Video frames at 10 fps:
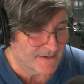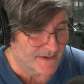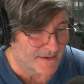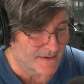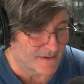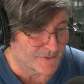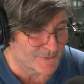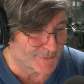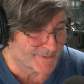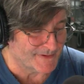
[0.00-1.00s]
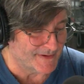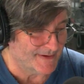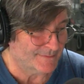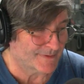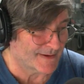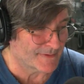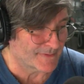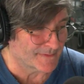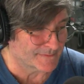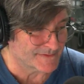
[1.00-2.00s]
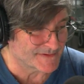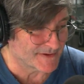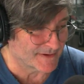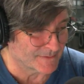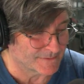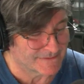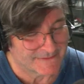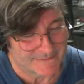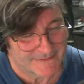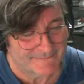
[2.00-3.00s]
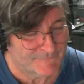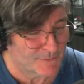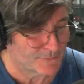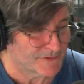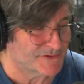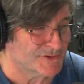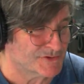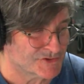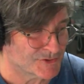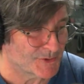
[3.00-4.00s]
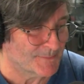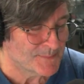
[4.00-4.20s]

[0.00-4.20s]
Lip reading: authority, rather than saying, "Oh, I'm not really too sure."